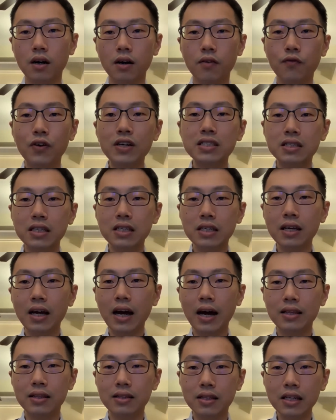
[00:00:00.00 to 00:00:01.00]
Firstly,
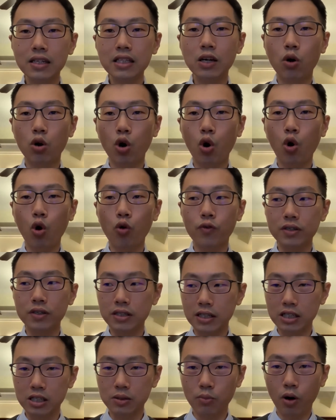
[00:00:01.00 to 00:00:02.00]
I think they will go
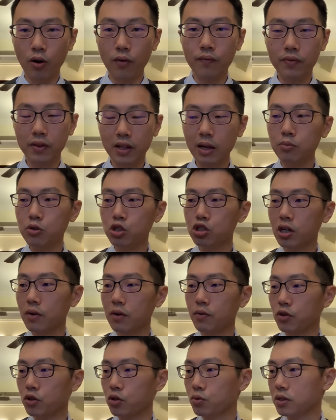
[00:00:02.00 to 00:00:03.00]
overseas more. Let me share
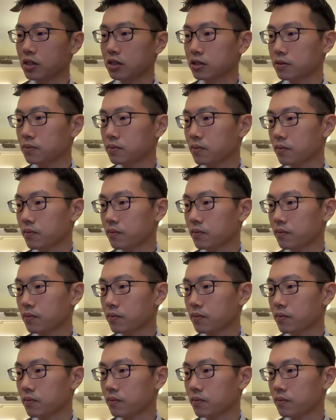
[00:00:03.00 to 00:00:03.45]
with you this.